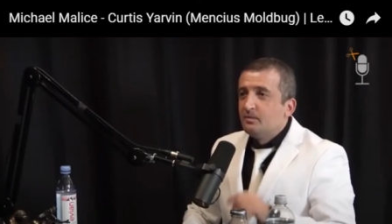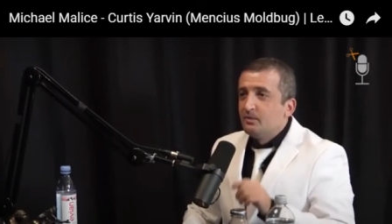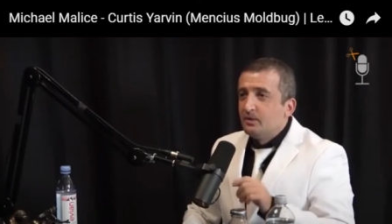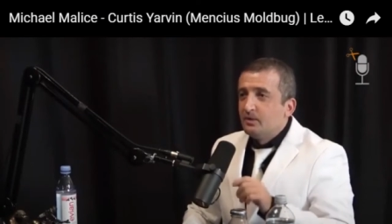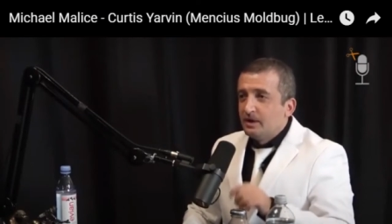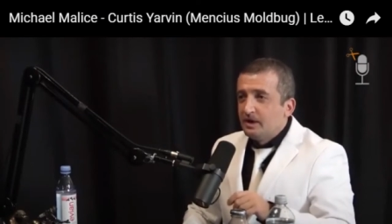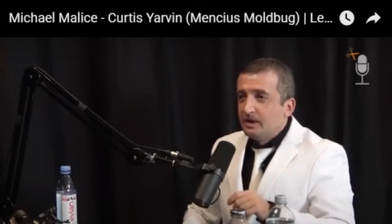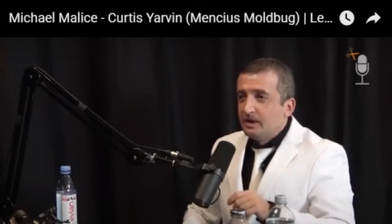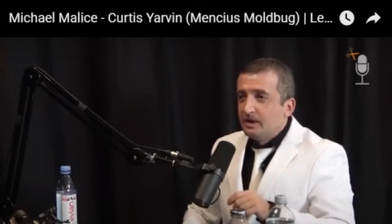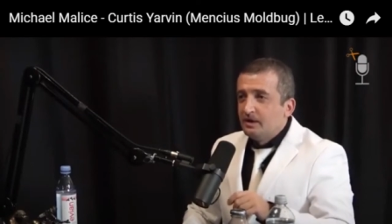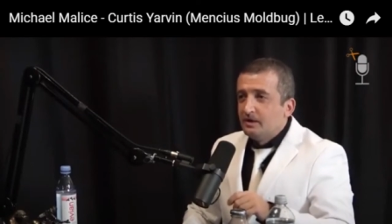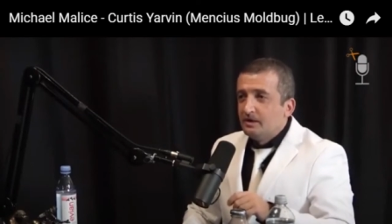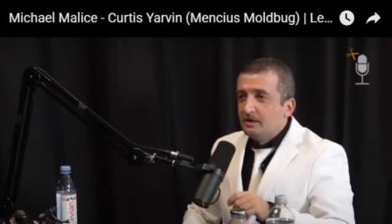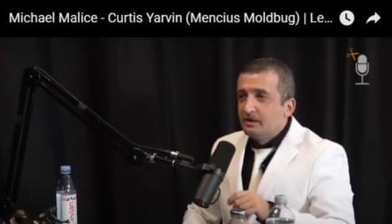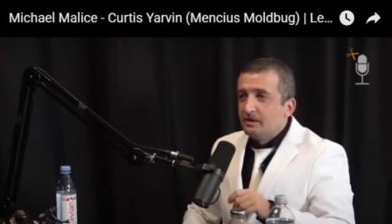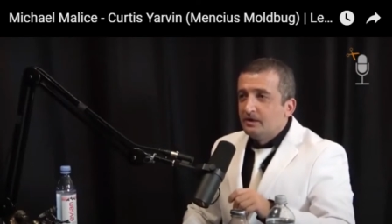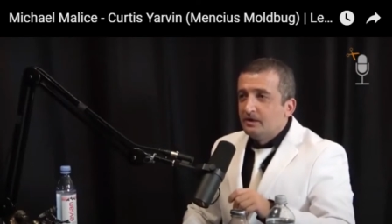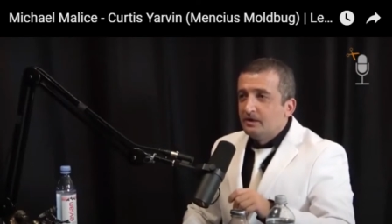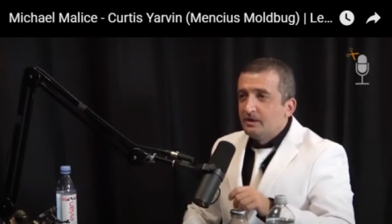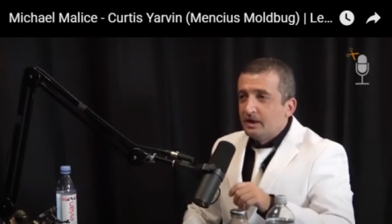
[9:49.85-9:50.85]

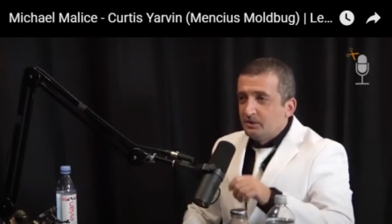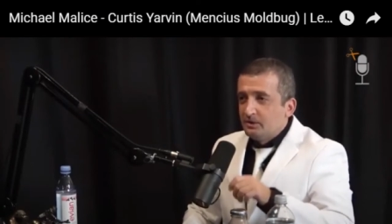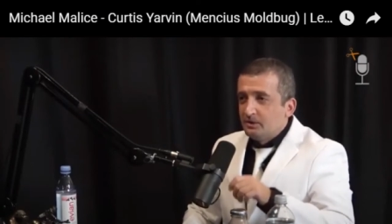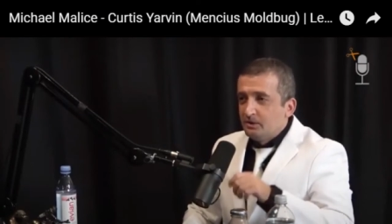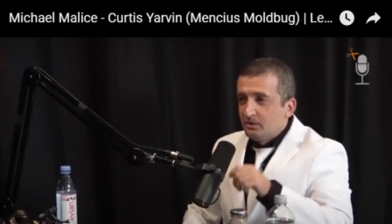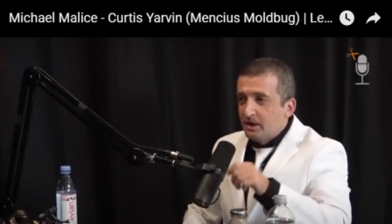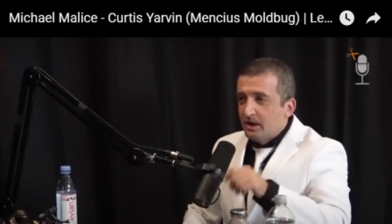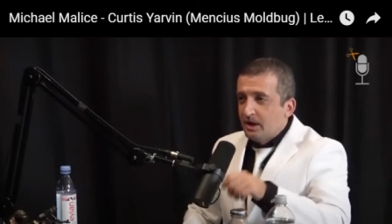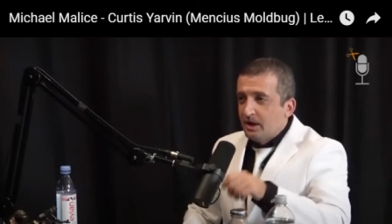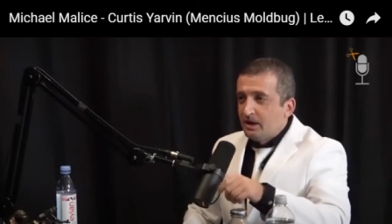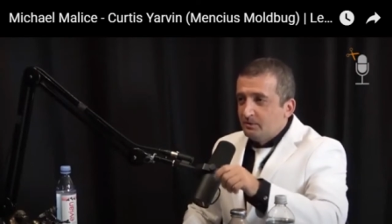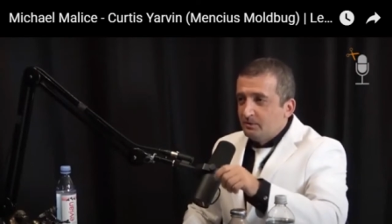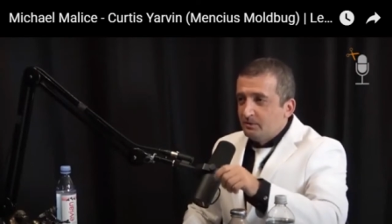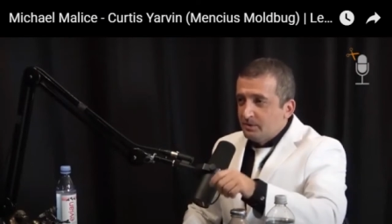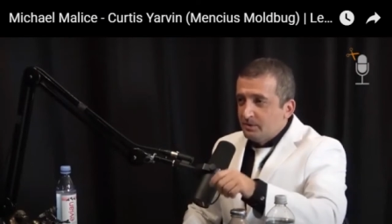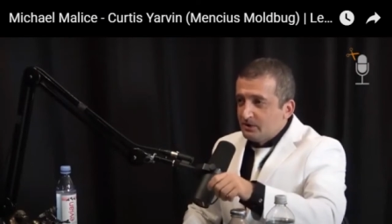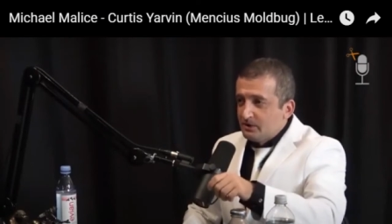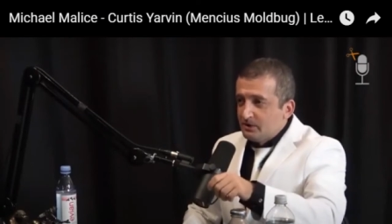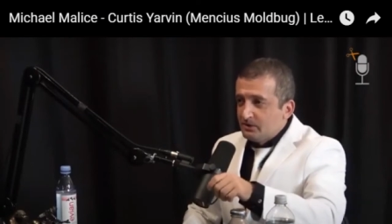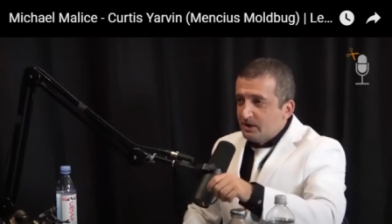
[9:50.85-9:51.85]
way that you had, you
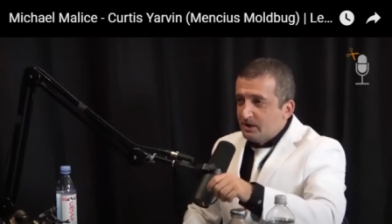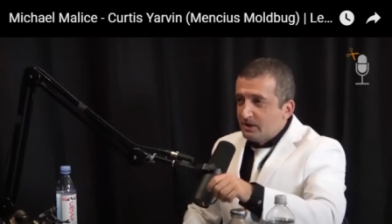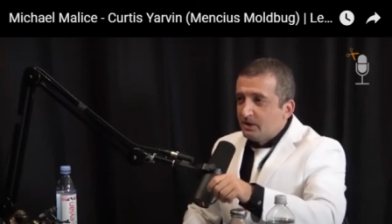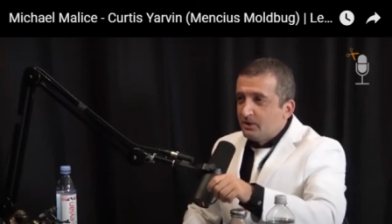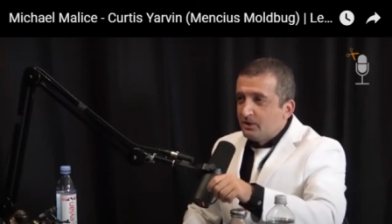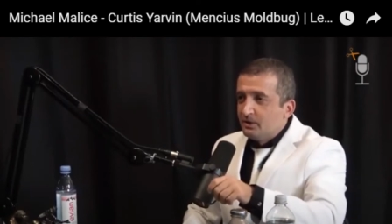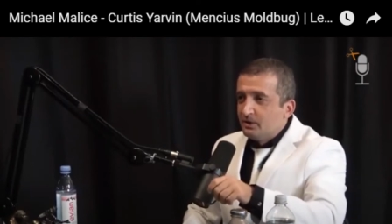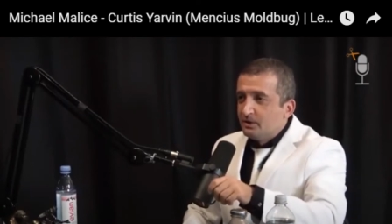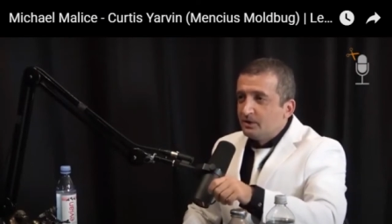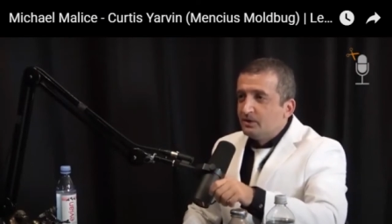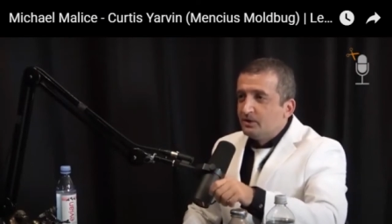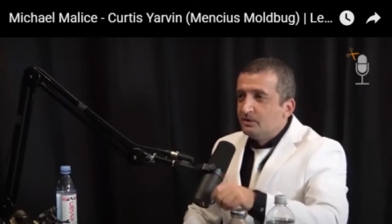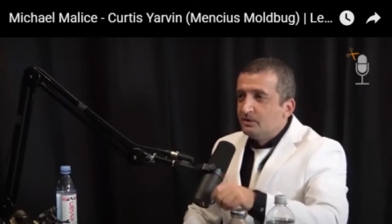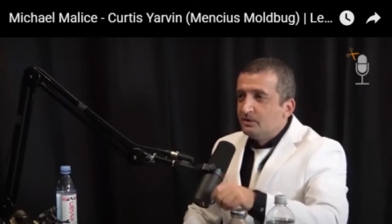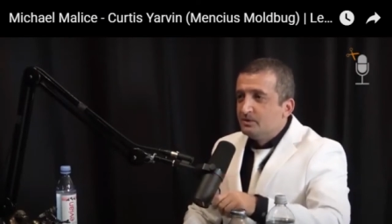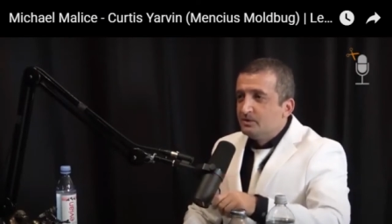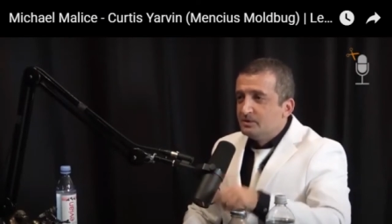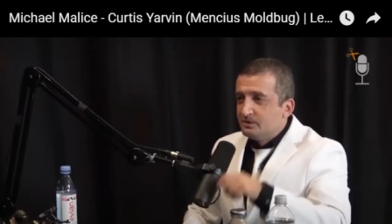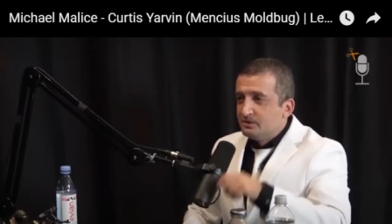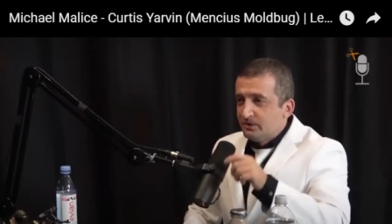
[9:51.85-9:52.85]
mentioned that guy earlier who
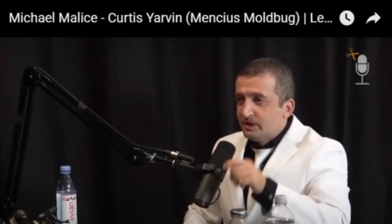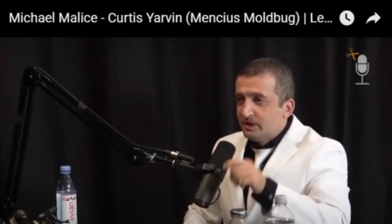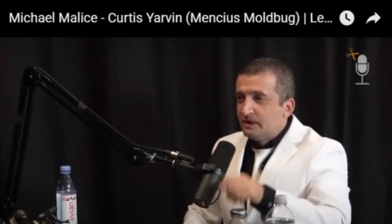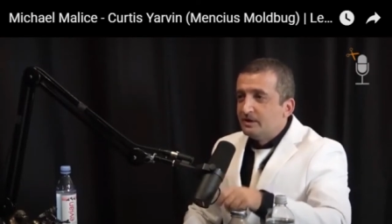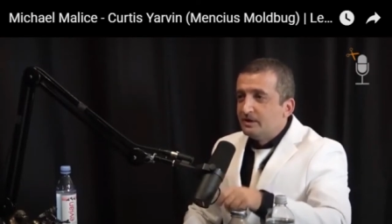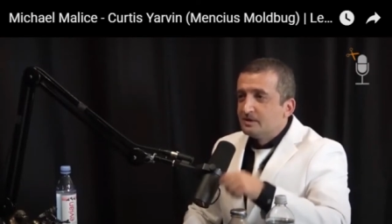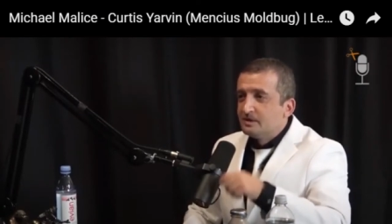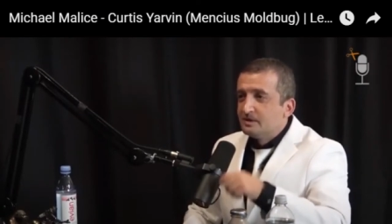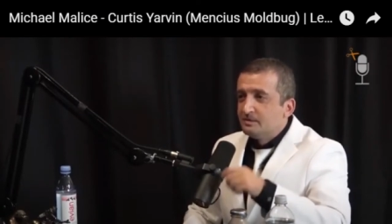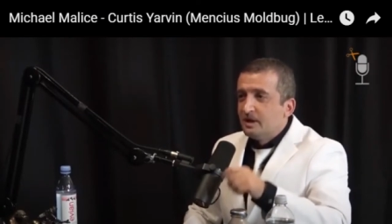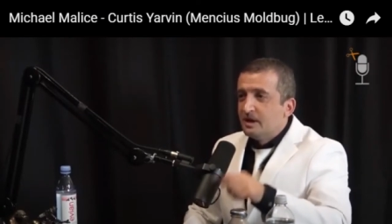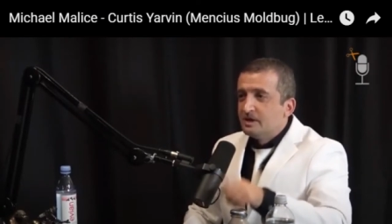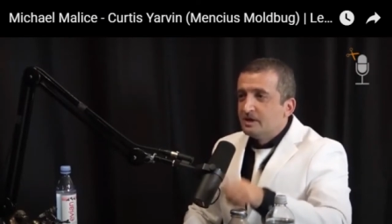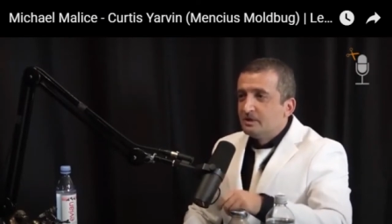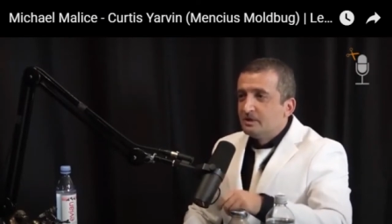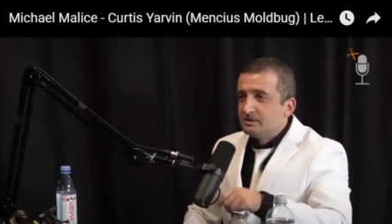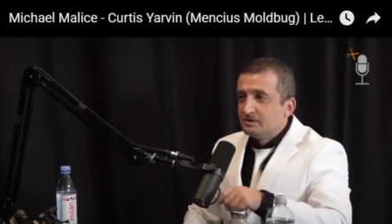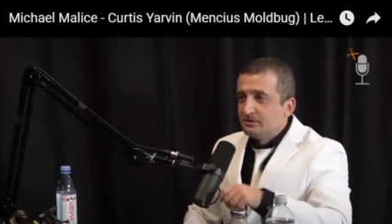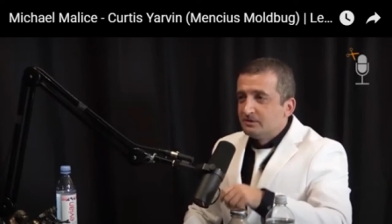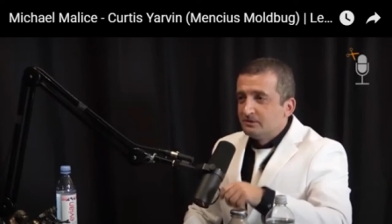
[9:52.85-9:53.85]
was defending some
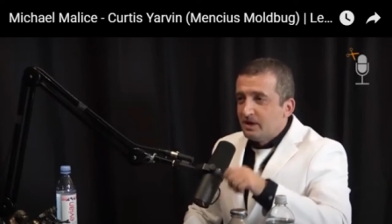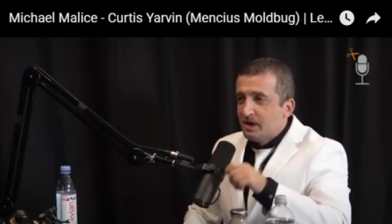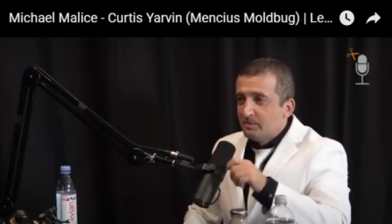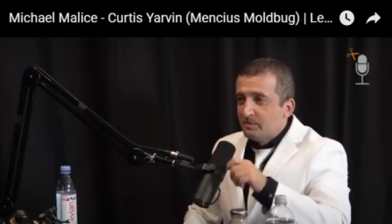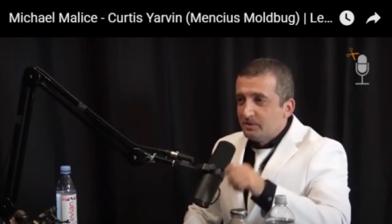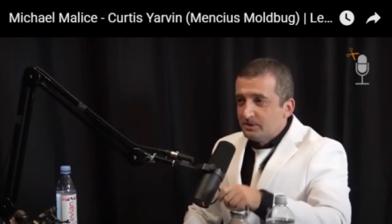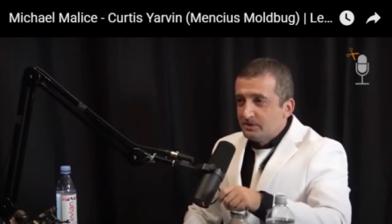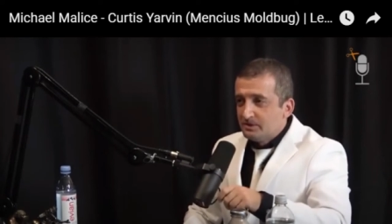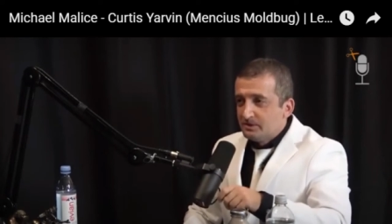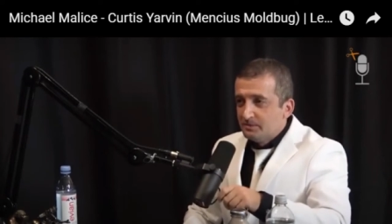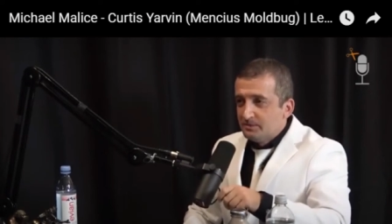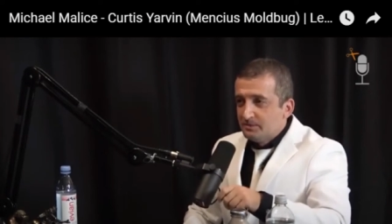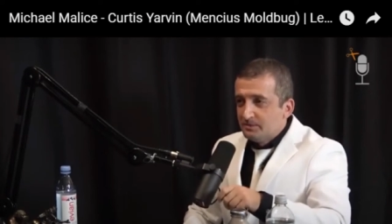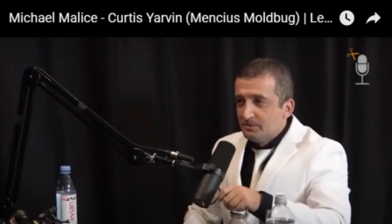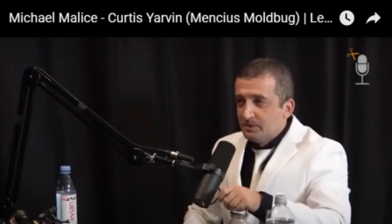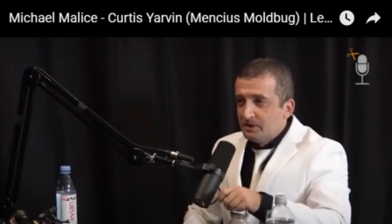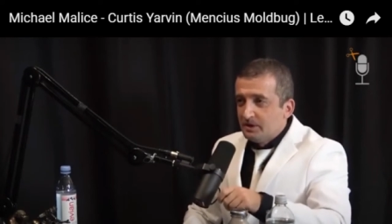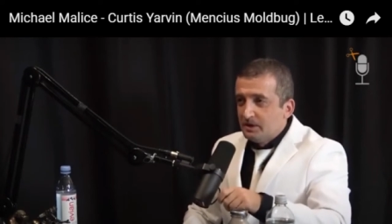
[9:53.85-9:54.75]
aspects of communism,